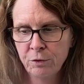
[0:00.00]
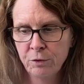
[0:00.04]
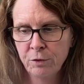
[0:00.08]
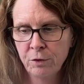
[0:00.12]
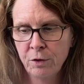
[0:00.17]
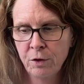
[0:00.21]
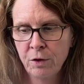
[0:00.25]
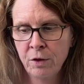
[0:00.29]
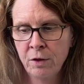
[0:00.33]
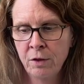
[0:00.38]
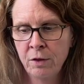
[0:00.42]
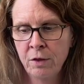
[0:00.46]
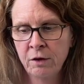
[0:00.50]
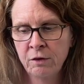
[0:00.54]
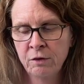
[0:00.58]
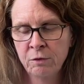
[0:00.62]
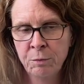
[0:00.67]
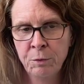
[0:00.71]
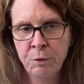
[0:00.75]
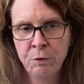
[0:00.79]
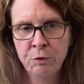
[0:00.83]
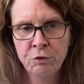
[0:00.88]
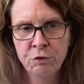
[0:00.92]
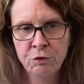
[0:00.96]
are uh,
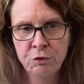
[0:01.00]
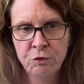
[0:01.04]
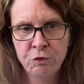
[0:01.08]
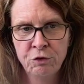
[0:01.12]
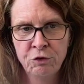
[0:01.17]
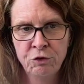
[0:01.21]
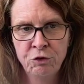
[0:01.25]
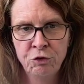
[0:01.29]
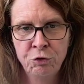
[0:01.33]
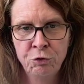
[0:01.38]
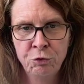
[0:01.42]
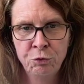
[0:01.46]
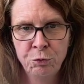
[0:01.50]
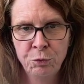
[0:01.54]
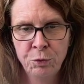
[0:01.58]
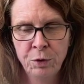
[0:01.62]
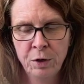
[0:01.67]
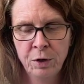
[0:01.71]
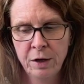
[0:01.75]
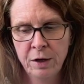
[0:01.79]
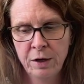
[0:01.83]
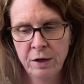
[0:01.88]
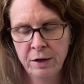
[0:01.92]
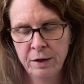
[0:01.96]
exposures
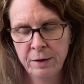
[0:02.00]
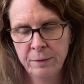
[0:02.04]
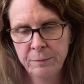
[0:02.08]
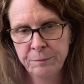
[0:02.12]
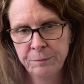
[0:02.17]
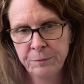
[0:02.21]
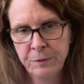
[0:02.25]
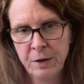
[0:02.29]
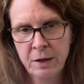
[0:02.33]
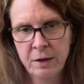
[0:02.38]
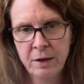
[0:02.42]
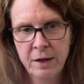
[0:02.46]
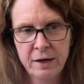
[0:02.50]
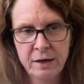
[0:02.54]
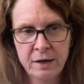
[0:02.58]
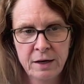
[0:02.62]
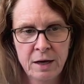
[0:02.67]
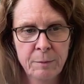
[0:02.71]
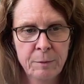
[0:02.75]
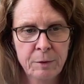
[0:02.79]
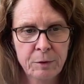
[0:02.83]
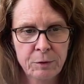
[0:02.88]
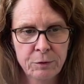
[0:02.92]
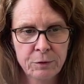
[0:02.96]
to um, a lot of
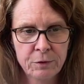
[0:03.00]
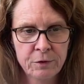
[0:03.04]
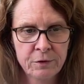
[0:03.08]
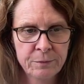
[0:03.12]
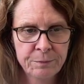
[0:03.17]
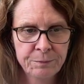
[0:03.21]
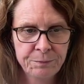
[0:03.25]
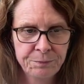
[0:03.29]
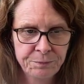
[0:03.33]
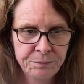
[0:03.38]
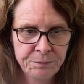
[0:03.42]
chemicals.